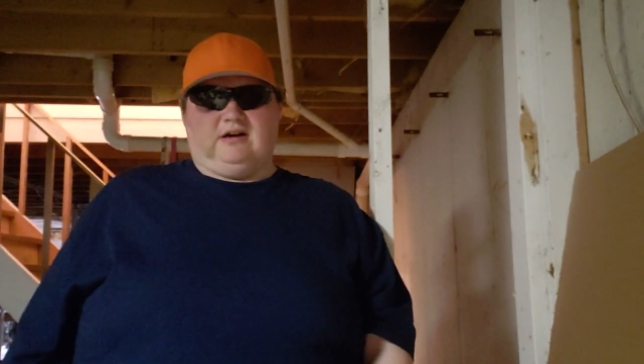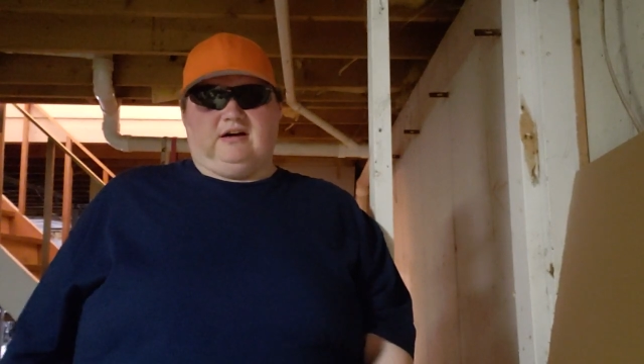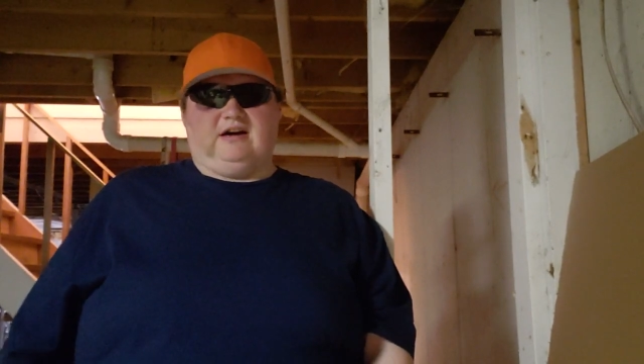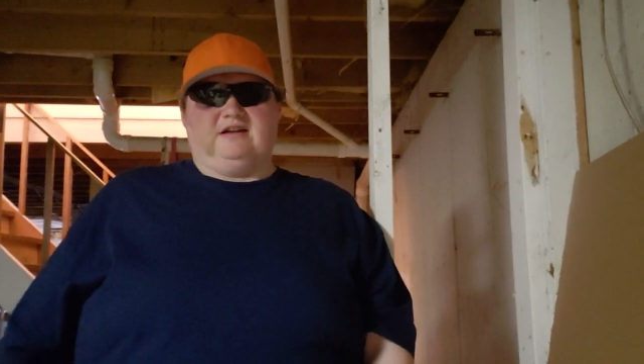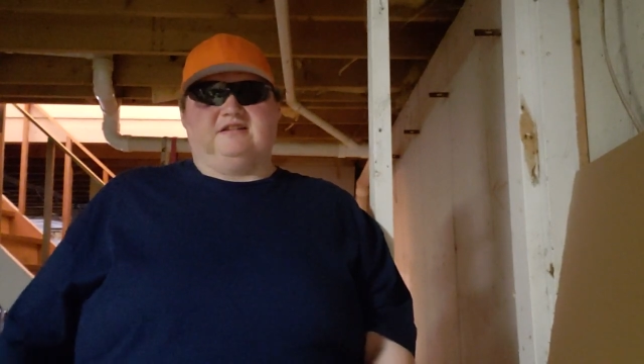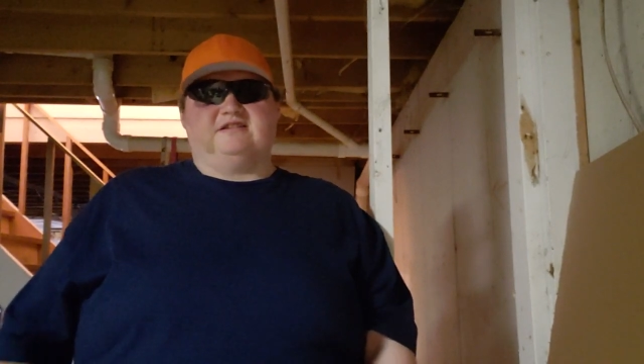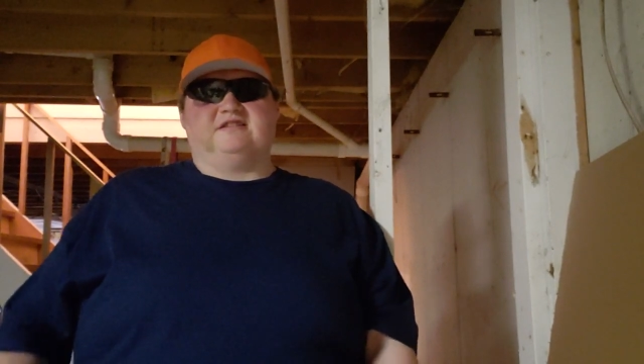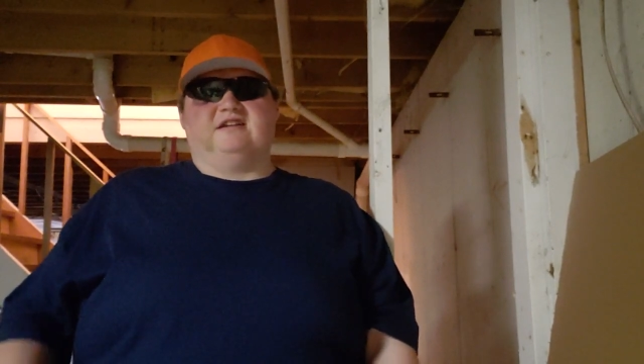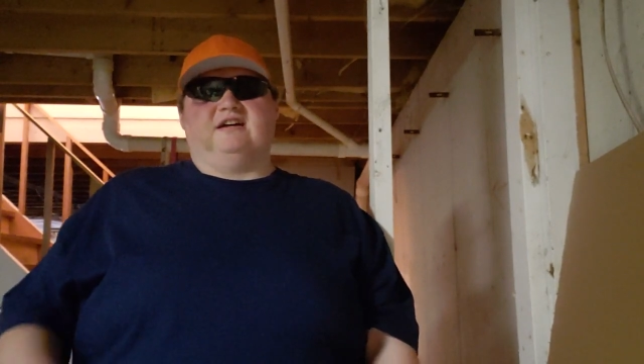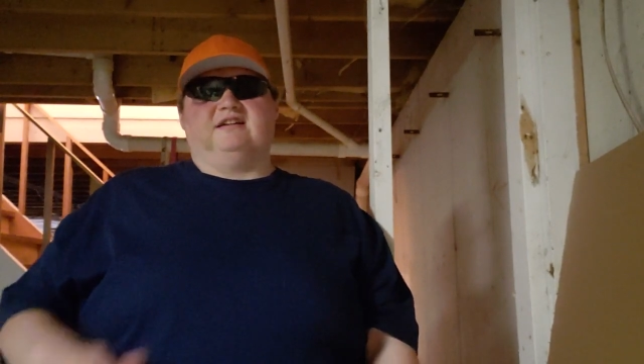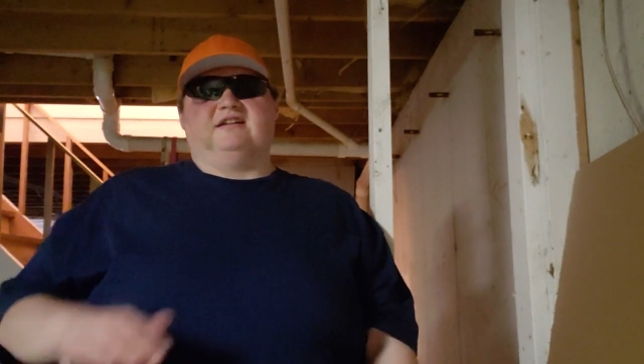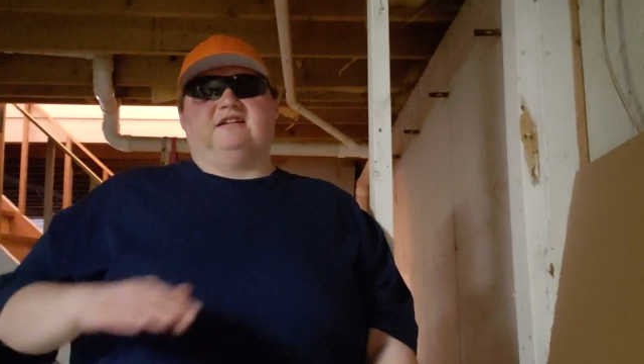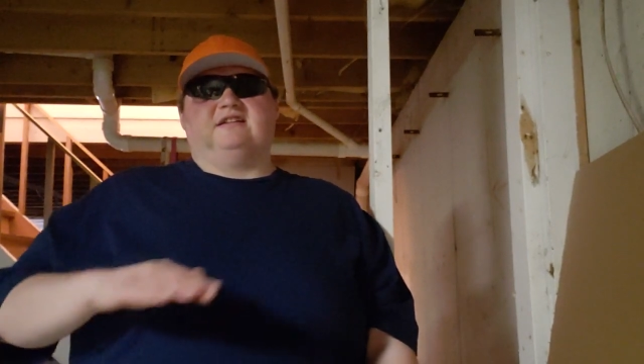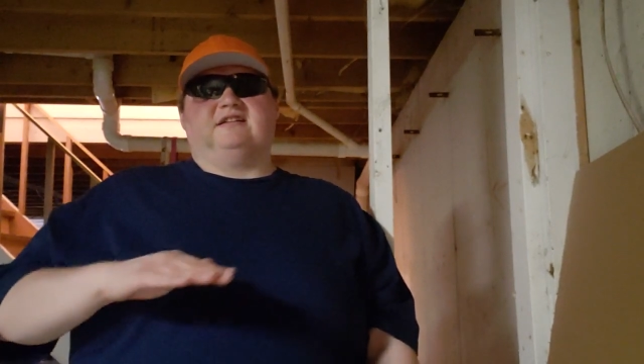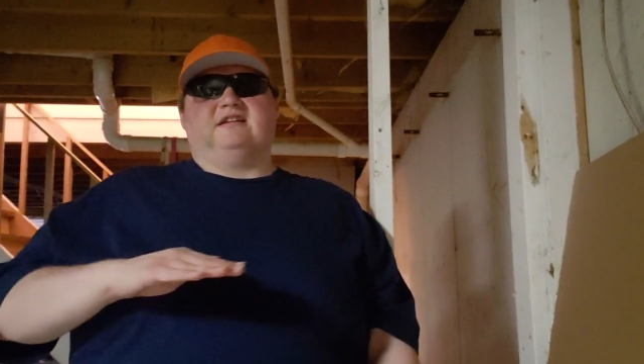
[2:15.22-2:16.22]
I
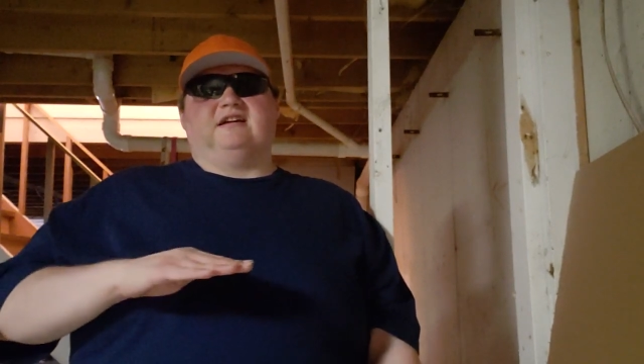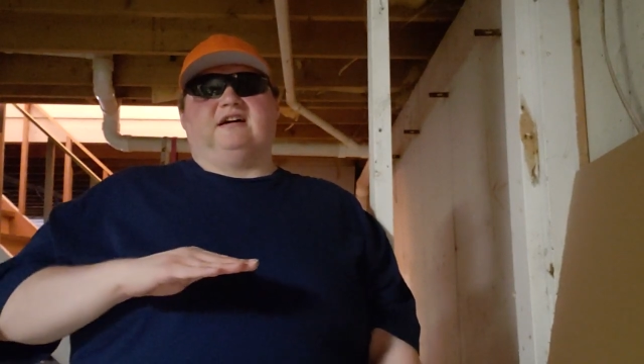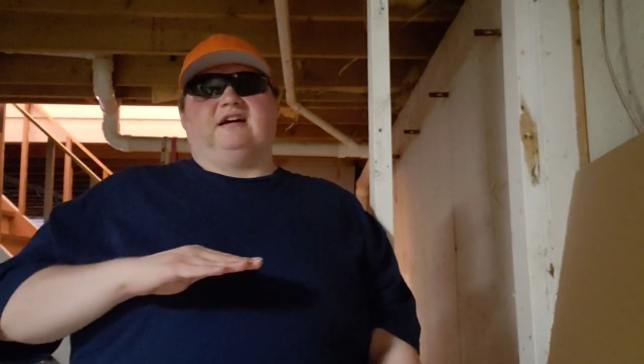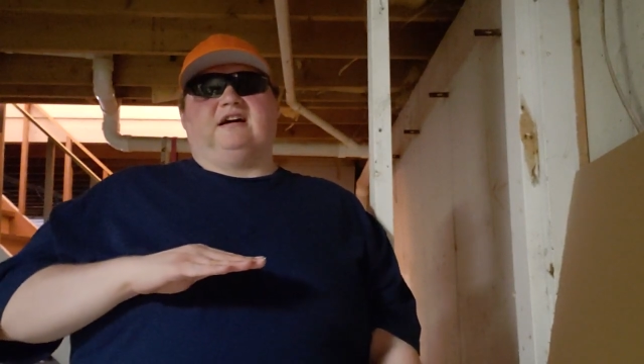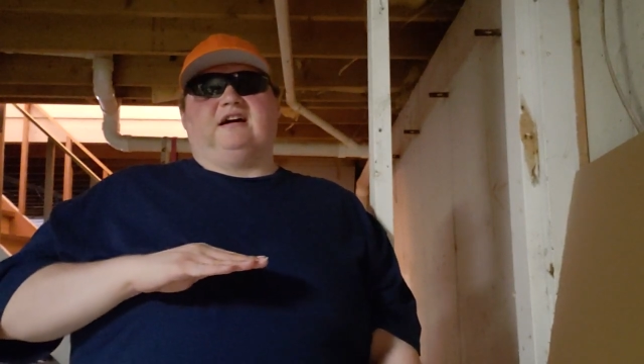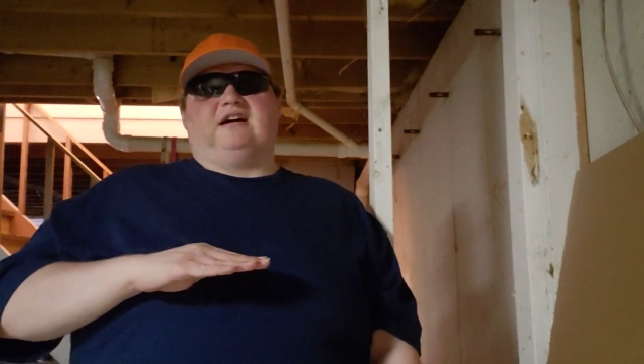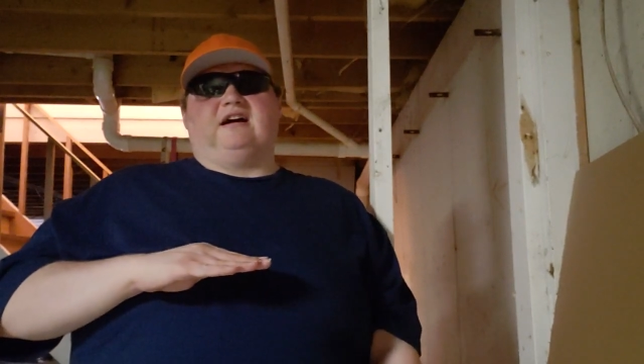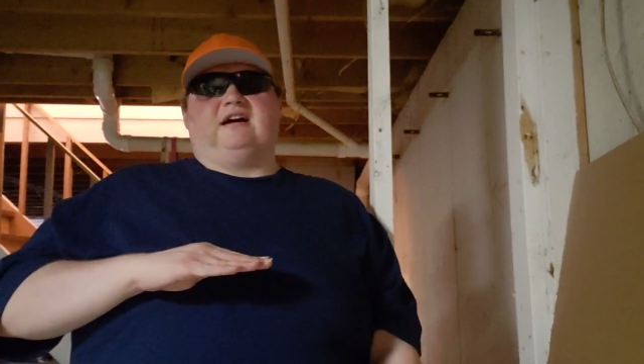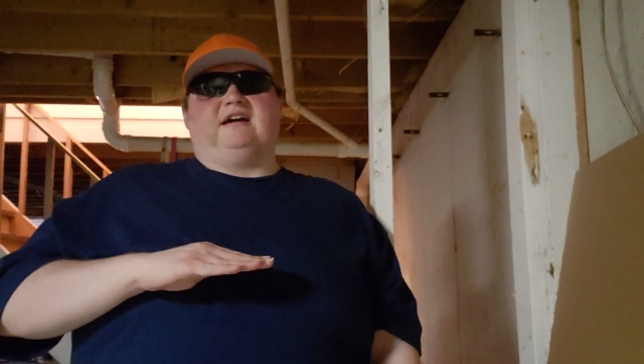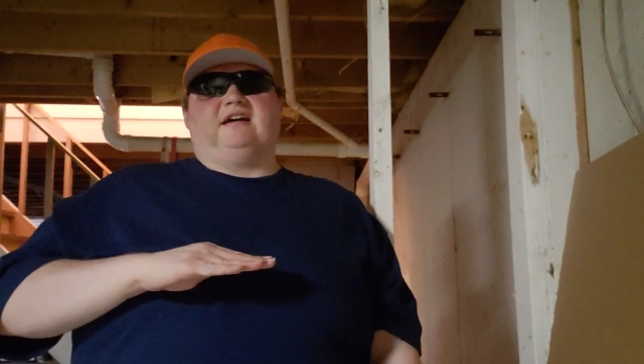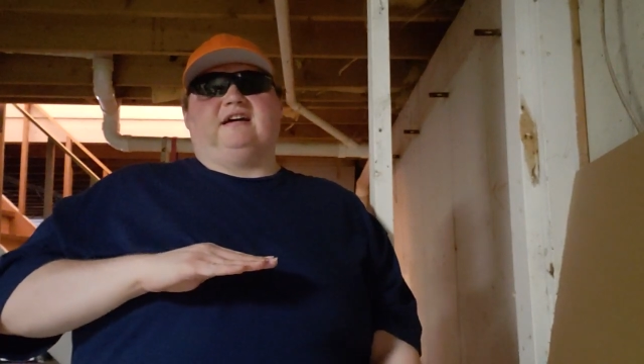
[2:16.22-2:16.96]
decided I